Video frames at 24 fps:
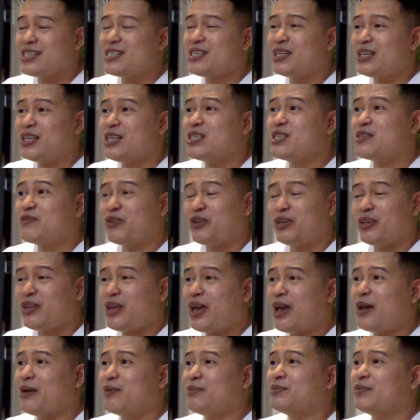lesson is for
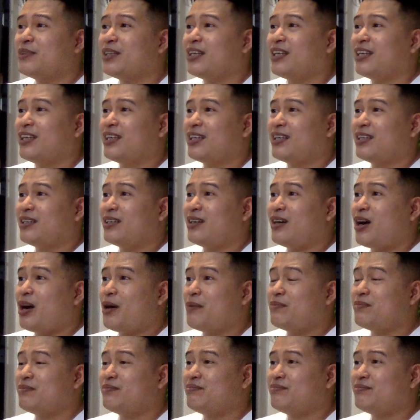them,
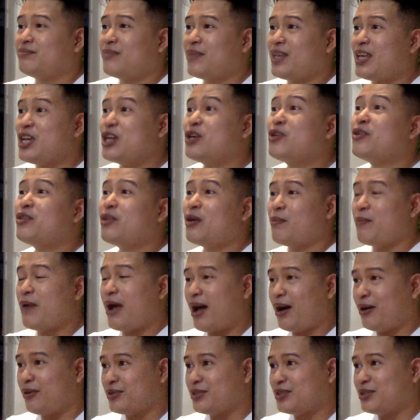hear
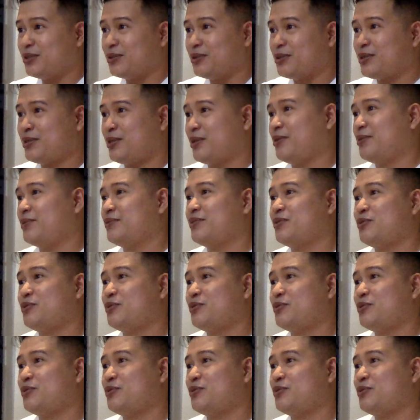them out also.